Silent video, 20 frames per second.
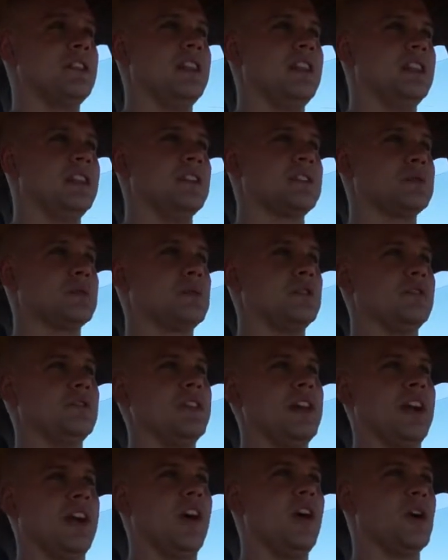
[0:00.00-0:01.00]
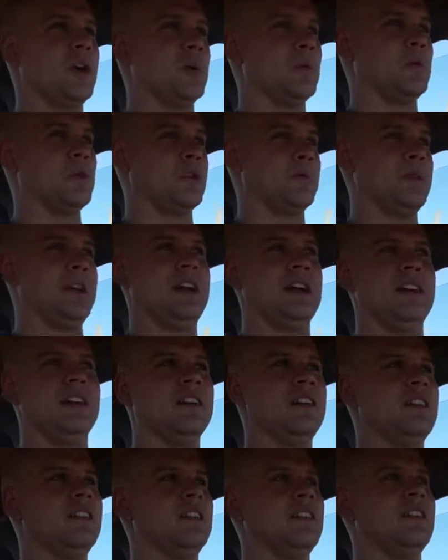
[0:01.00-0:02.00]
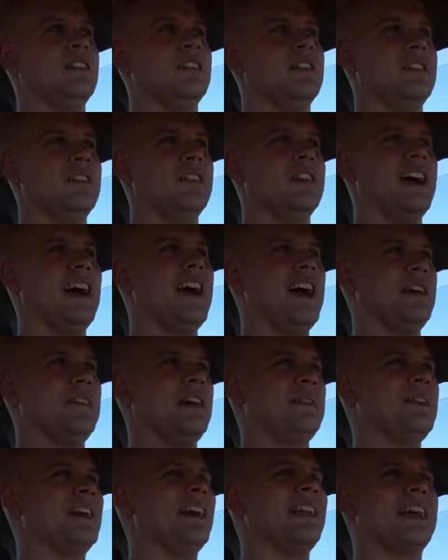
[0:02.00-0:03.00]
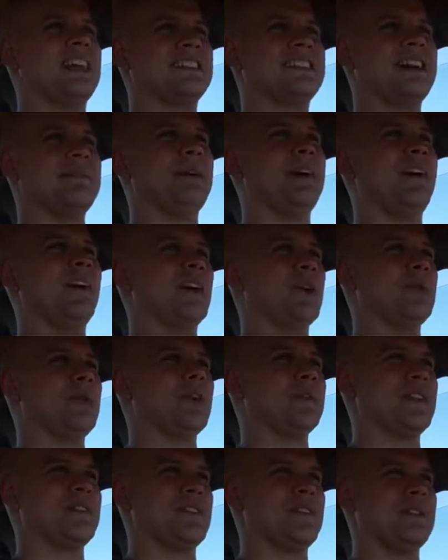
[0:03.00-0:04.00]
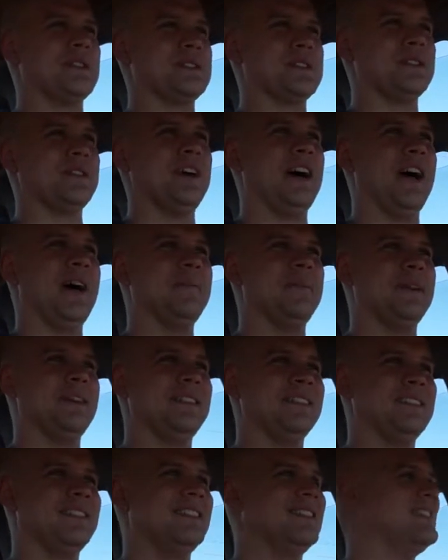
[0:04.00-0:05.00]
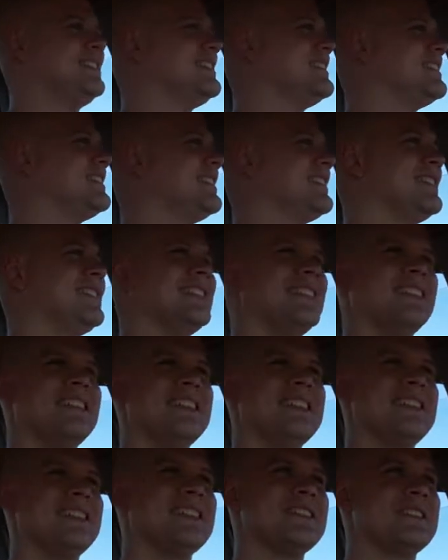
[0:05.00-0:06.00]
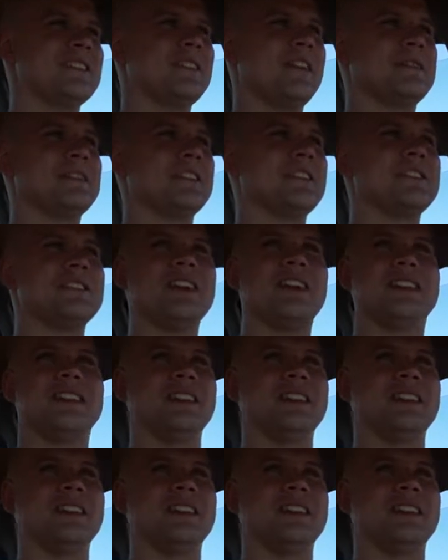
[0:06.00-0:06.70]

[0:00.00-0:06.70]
than the sort of like heartwarming. I mean, I like to have my heart warmed every once in a while, but sometimes I just like